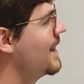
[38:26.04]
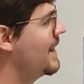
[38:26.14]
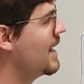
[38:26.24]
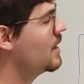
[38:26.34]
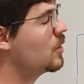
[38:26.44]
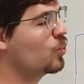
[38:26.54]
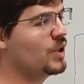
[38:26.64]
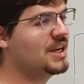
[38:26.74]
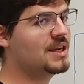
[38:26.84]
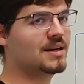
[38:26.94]
then
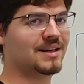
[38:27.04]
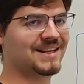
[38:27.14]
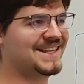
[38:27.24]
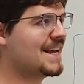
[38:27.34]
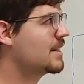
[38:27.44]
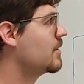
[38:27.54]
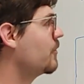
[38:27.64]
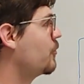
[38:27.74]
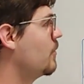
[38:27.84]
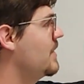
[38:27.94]
we get
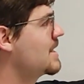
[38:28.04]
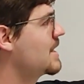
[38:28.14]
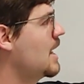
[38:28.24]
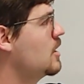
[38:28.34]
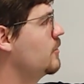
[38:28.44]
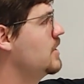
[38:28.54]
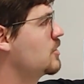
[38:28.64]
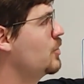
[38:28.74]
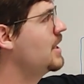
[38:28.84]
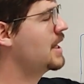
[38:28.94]
from this kind of
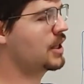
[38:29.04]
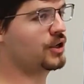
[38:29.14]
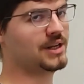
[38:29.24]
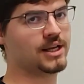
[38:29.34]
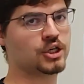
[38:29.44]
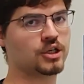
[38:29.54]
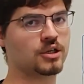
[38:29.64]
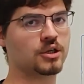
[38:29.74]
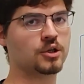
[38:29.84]
discrete calculation